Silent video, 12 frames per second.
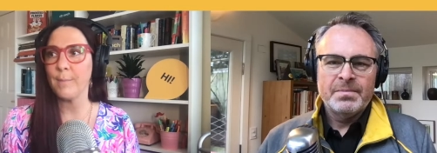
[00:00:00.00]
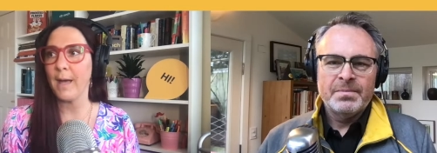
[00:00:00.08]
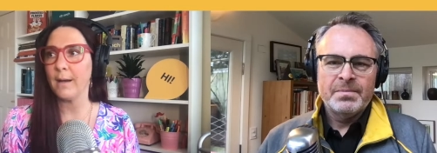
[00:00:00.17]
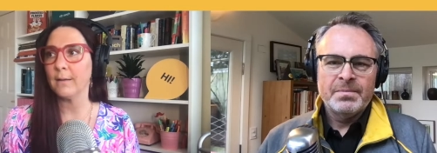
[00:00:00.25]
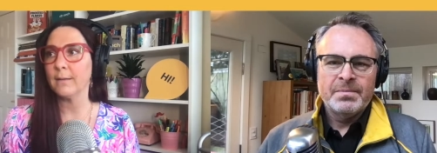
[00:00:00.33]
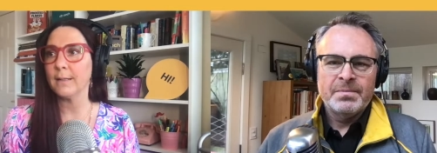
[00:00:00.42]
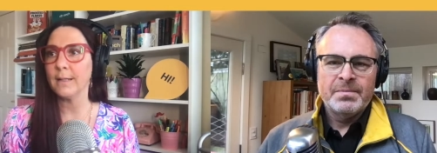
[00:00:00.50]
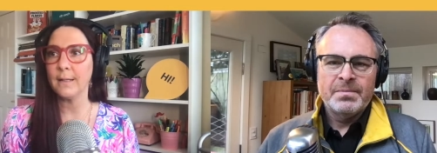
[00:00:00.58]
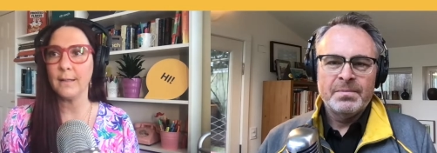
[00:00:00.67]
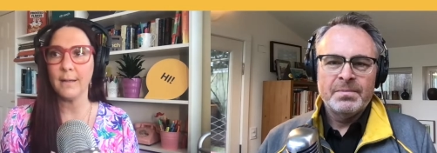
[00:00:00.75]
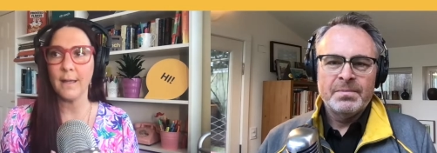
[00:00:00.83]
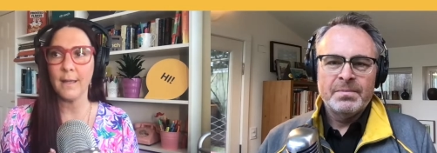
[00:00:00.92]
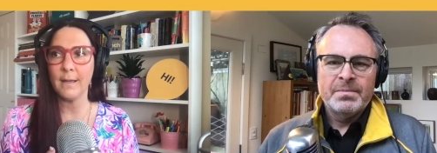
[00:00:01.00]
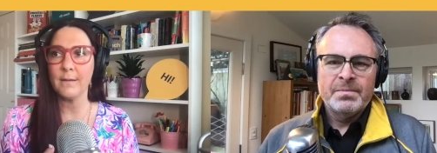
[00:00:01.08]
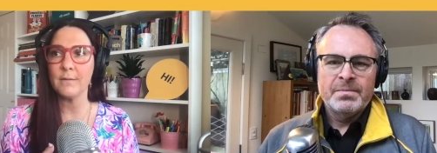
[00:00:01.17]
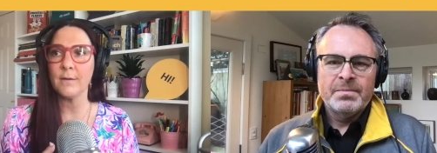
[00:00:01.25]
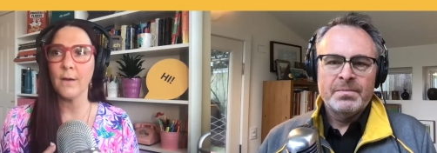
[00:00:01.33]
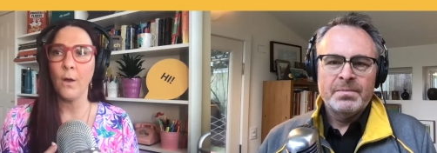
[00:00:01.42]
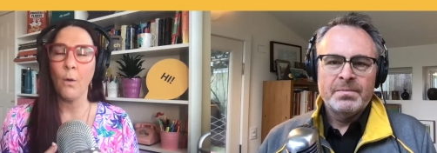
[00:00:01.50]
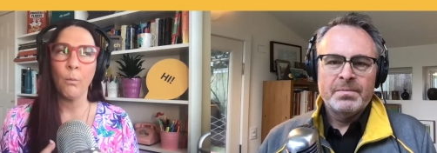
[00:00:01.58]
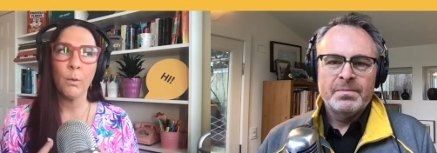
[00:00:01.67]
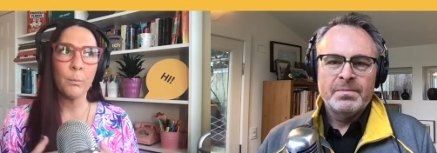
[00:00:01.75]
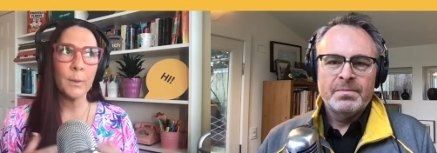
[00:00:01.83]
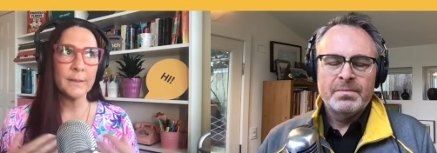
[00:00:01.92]
Speaker 1: dramatically. And
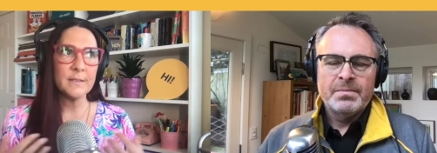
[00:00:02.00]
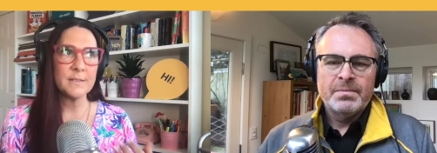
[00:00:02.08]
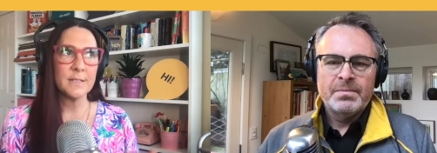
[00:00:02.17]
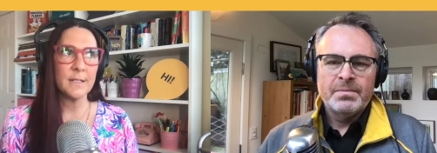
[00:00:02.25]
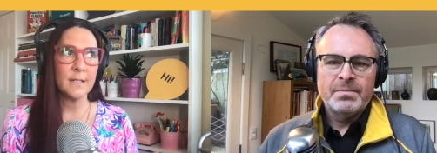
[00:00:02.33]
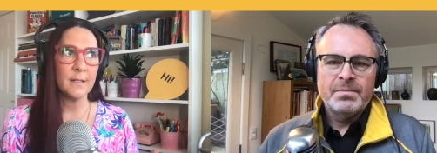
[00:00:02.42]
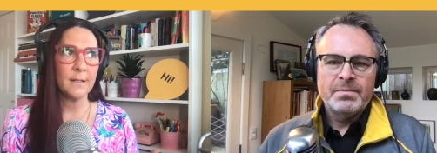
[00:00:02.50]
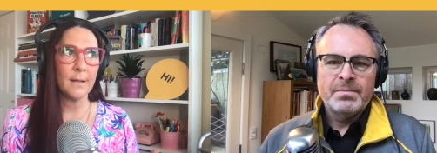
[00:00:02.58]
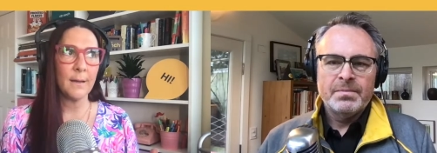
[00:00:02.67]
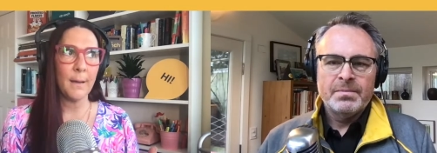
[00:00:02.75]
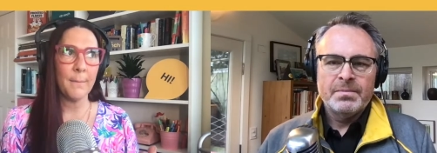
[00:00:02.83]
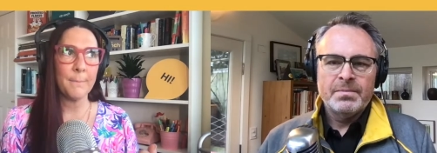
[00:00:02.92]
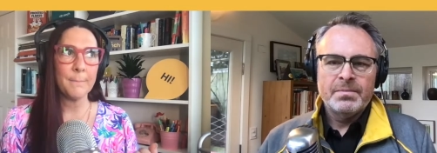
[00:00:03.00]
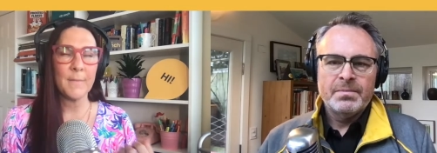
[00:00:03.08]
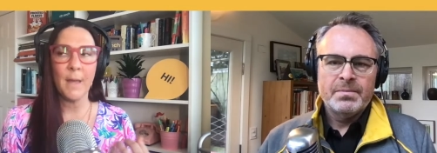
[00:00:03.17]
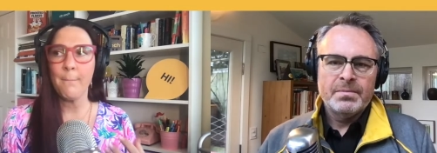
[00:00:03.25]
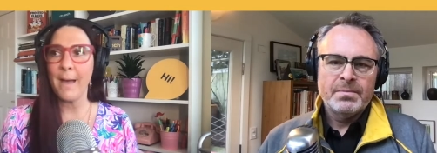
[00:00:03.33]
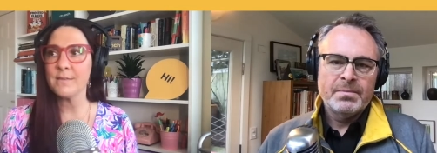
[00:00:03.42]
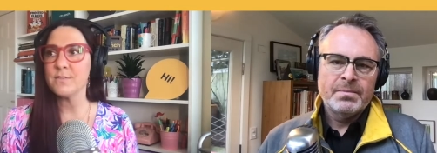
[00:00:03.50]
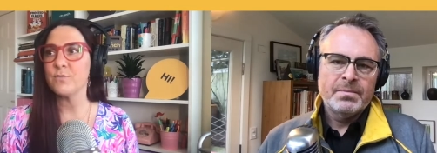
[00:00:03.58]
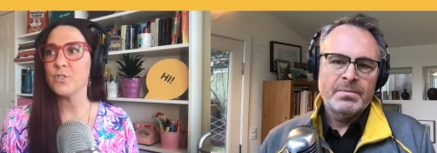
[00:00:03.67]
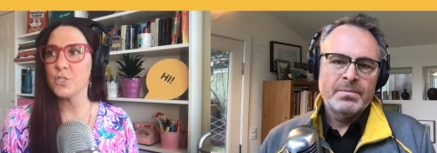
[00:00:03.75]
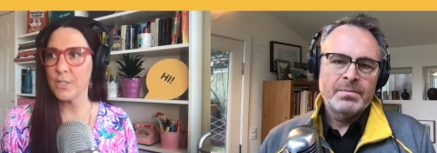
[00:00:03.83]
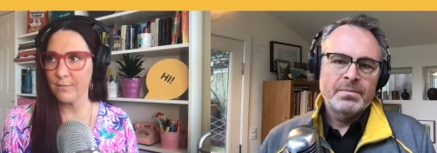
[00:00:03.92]
we're really seeing a, um, a massive
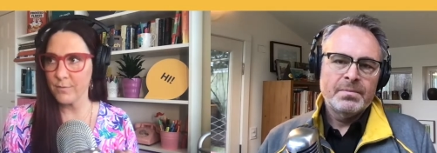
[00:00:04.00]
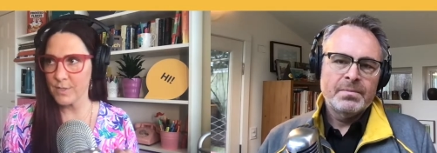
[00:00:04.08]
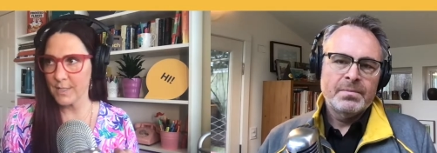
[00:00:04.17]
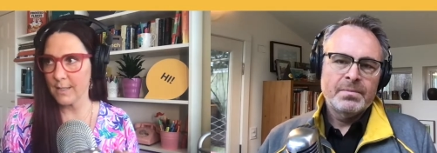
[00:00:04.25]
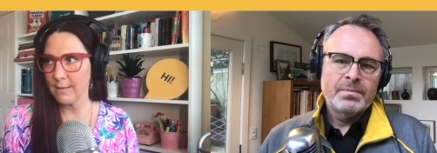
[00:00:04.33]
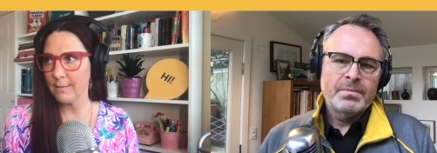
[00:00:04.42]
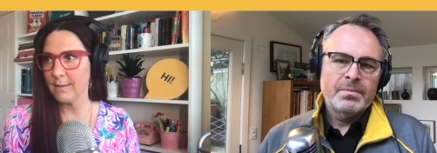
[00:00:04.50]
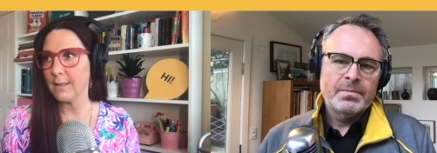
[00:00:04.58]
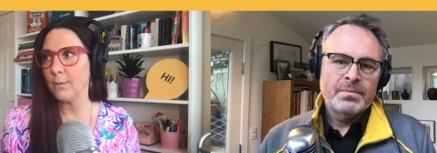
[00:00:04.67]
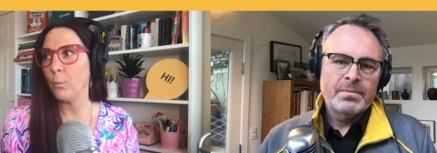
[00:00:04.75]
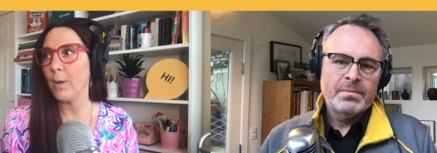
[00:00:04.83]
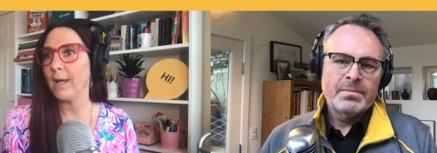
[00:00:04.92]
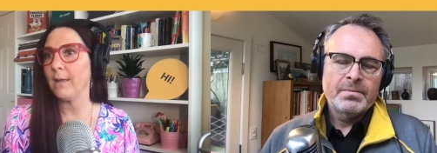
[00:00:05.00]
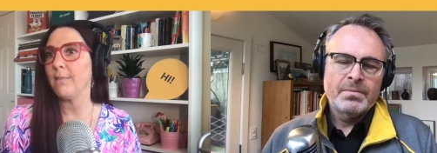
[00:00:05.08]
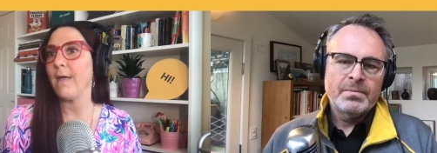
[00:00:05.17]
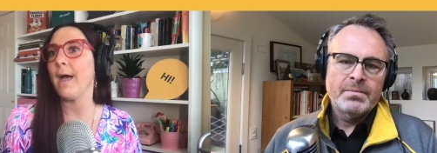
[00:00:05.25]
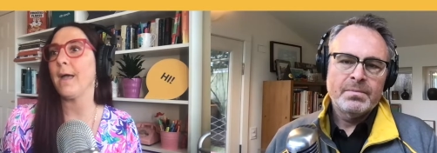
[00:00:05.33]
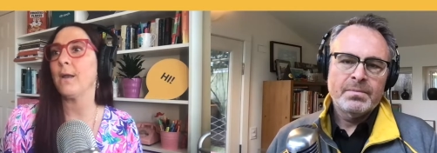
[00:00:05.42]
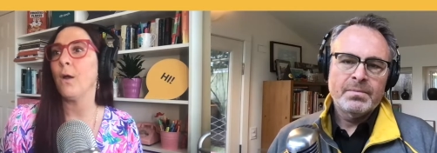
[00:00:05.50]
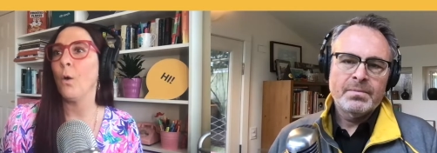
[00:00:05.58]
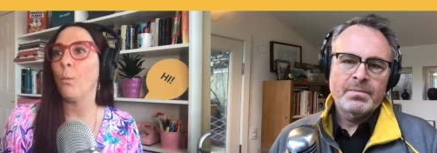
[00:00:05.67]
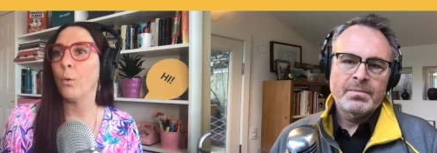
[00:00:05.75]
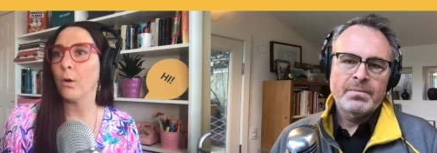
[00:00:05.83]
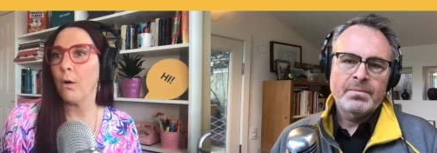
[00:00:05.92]
shift in the way that
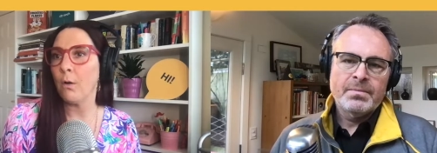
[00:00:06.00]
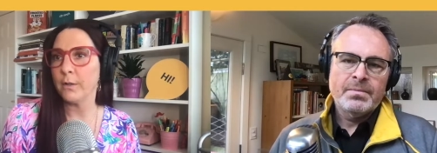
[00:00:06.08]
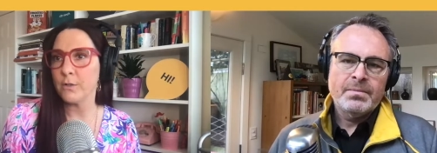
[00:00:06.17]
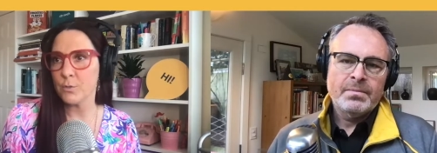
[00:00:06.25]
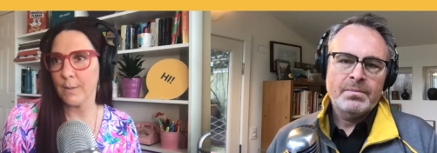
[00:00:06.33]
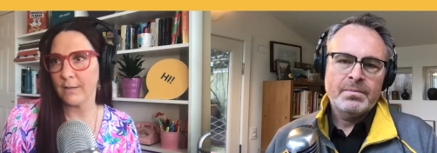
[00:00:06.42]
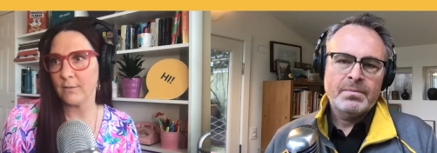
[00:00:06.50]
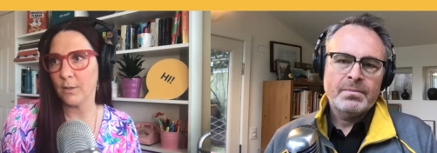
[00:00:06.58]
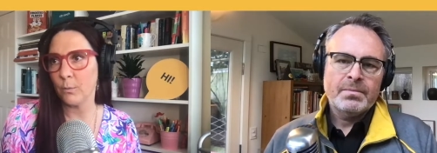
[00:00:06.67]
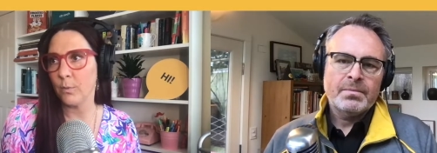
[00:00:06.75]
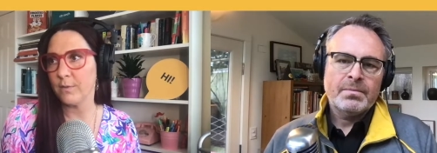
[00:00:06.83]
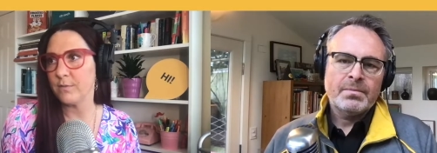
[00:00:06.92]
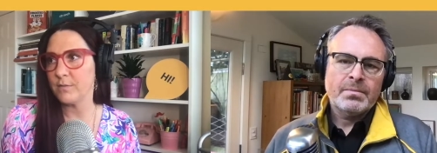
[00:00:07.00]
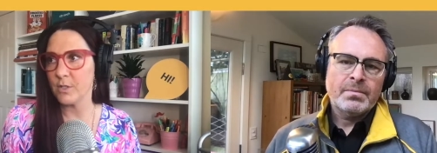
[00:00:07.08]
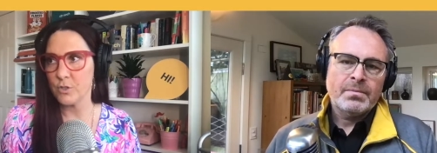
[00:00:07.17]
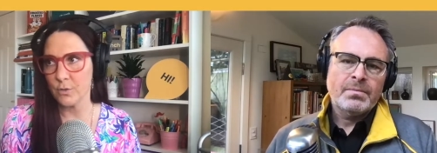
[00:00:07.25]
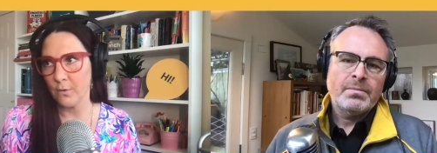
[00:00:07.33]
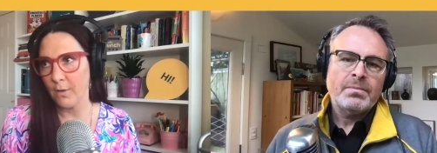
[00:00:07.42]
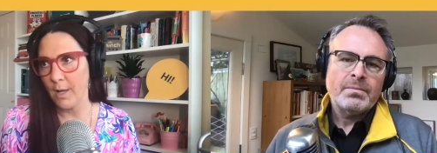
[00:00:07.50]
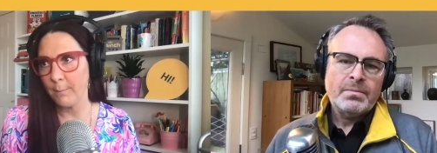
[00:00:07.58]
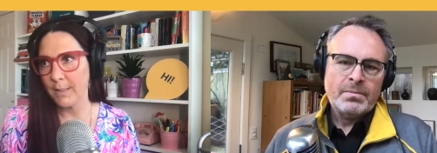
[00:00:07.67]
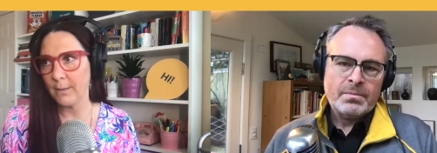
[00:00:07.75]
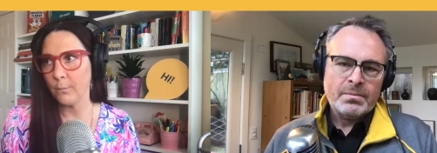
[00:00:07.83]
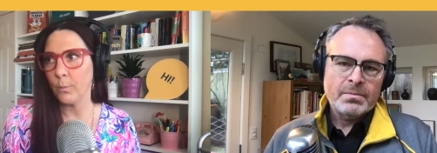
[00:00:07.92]
we're all interacting with digital. I
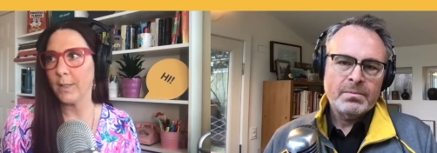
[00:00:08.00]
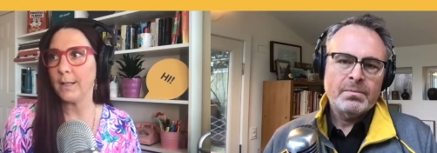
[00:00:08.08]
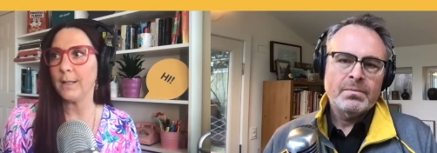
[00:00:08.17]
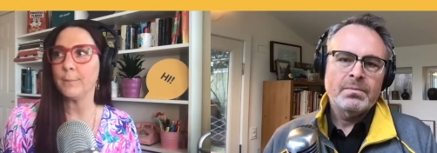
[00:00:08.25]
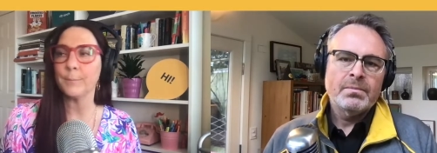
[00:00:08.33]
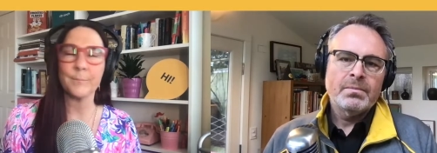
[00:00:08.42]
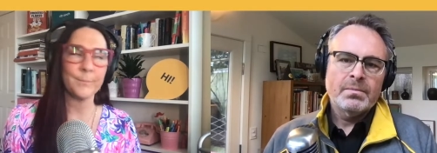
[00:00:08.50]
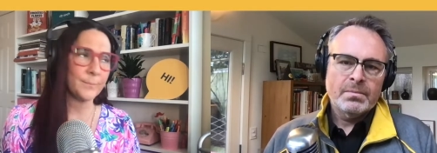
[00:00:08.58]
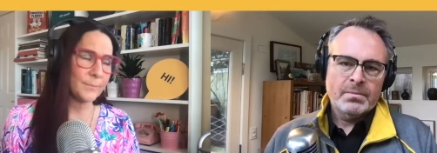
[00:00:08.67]
mean, we